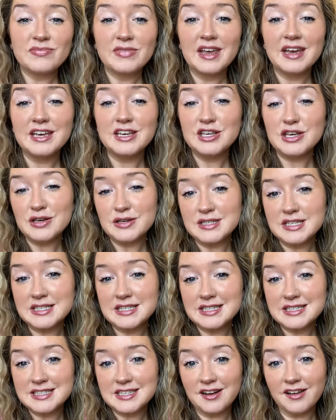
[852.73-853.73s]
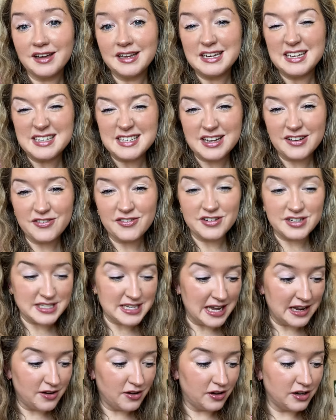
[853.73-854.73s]
It uses a slightly different
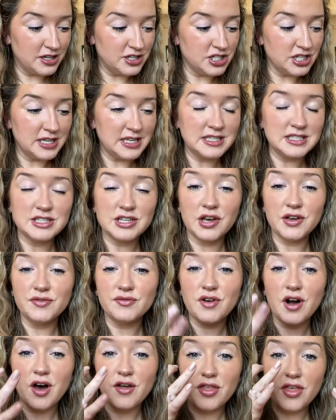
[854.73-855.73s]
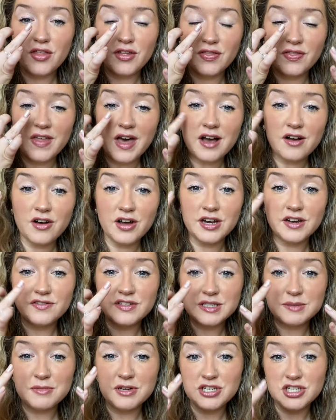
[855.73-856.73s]
technology, so rather than that kind of
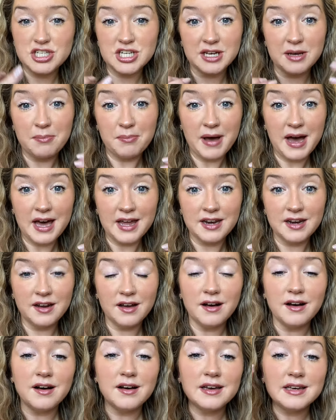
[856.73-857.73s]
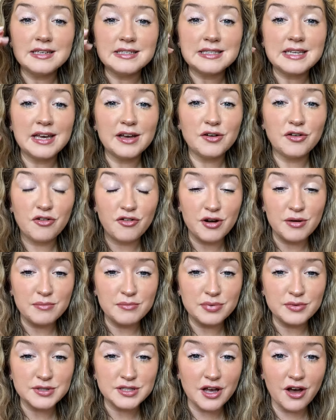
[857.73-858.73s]
smudging and panda eyes, it
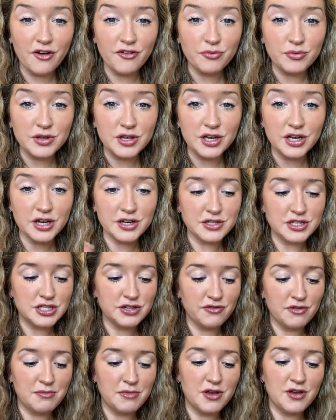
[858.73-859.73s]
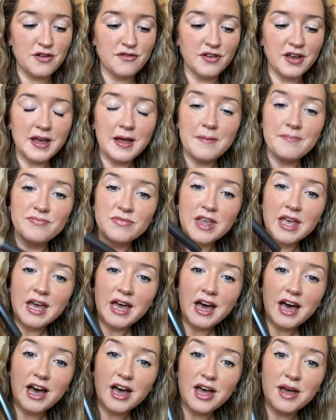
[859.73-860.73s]
crumbles off when you go to remove it.
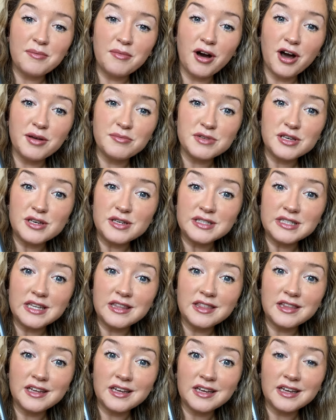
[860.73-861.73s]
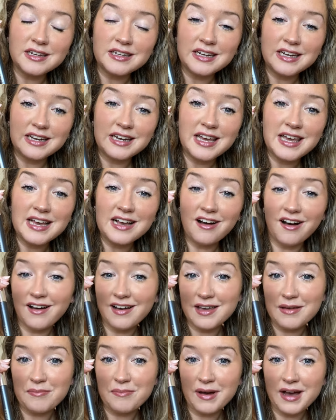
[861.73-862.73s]
I'm using the Clinique High
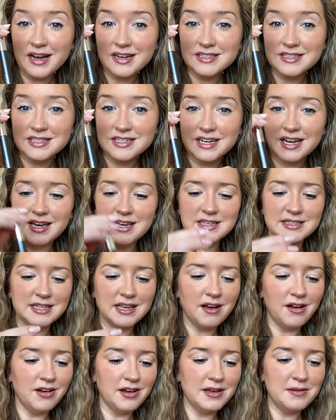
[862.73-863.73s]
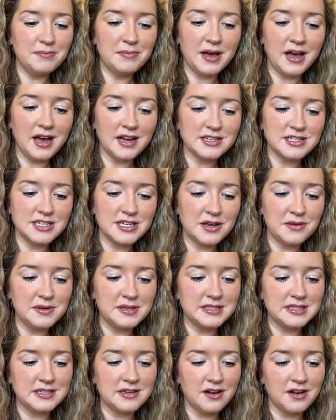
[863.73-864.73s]
Impact today. Is it High Impact? No,
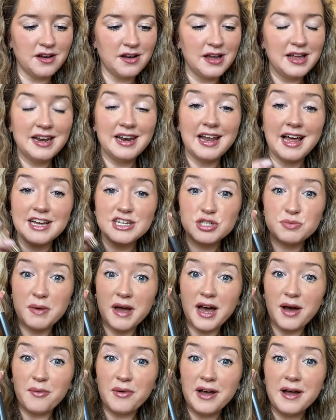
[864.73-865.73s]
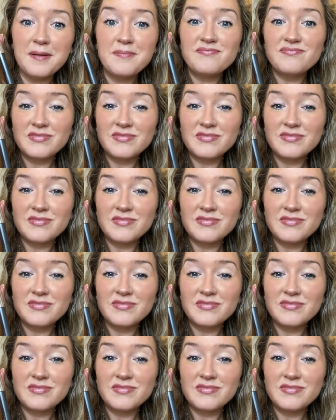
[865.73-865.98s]
it's not. Lash Power.